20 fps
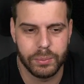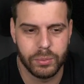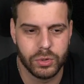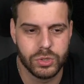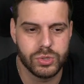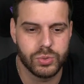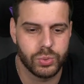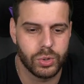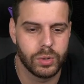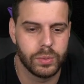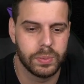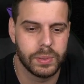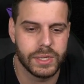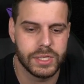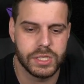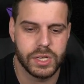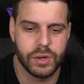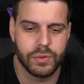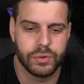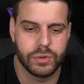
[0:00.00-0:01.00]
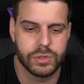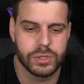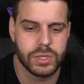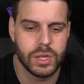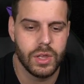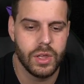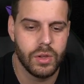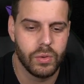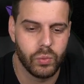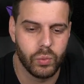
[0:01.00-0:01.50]
Most roleplay servers
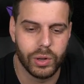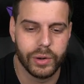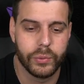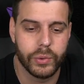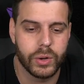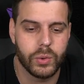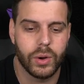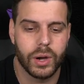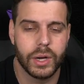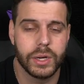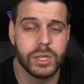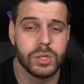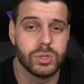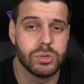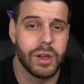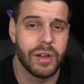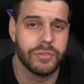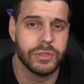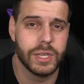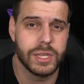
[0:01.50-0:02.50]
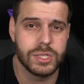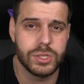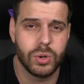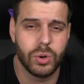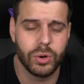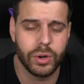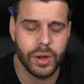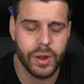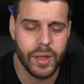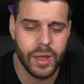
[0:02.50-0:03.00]
will require you to have
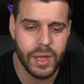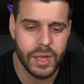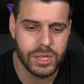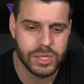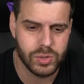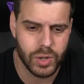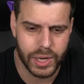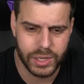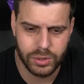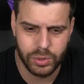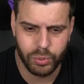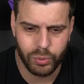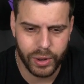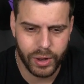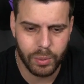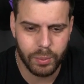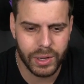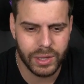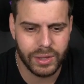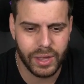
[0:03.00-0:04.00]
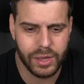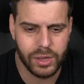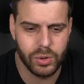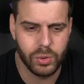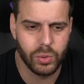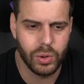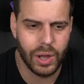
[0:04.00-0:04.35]
Discord. So I do recommend that you